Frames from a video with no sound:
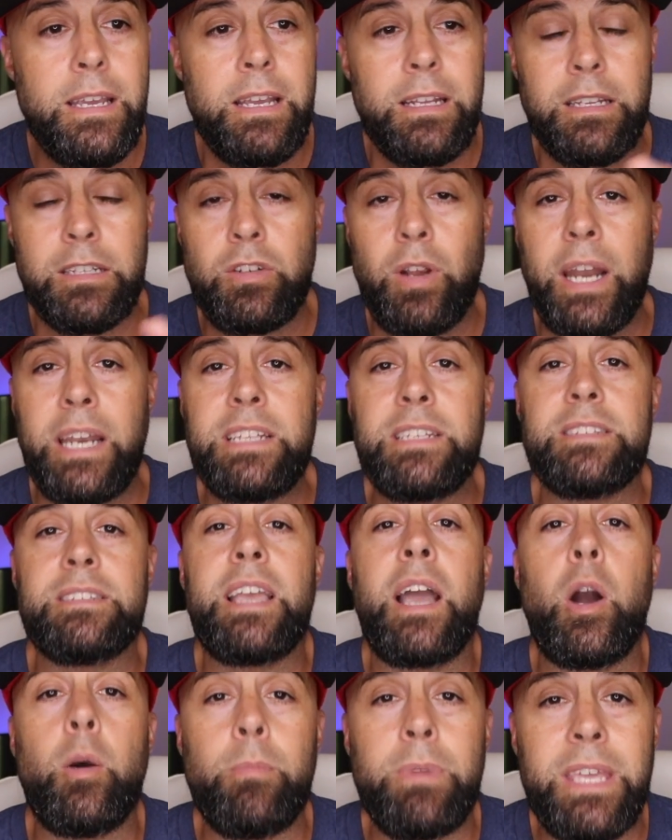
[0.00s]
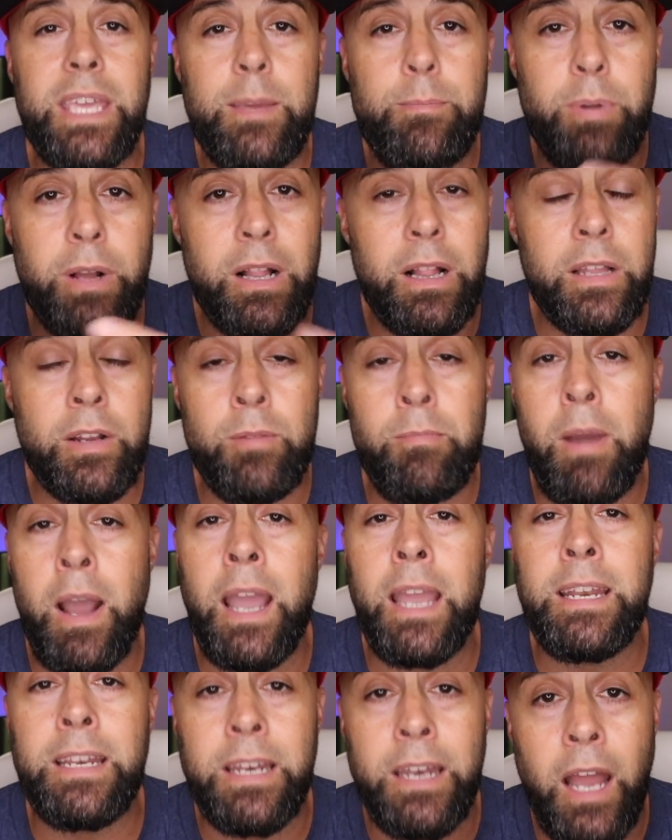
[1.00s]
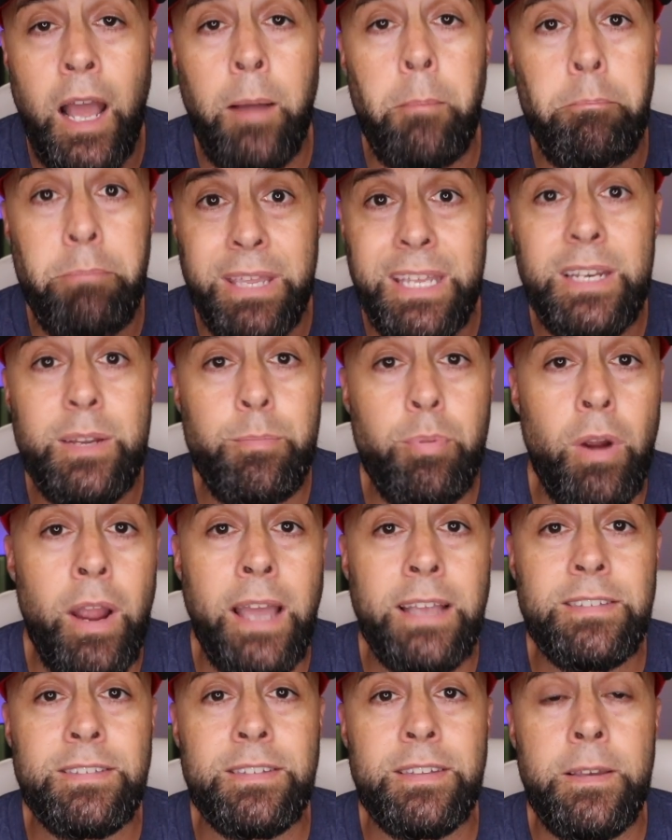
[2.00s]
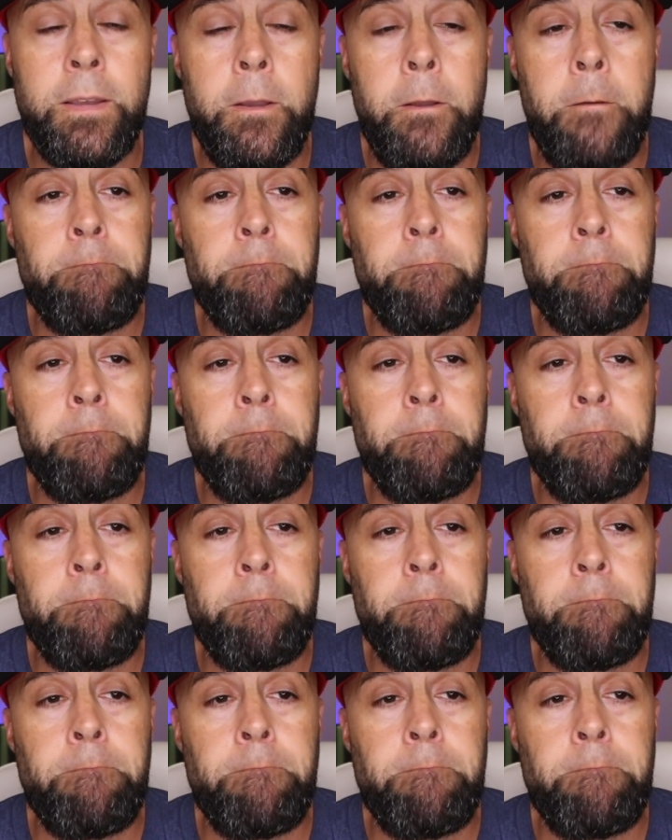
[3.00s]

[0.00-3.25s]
to try to just help me keep a clear mind and not be depressed.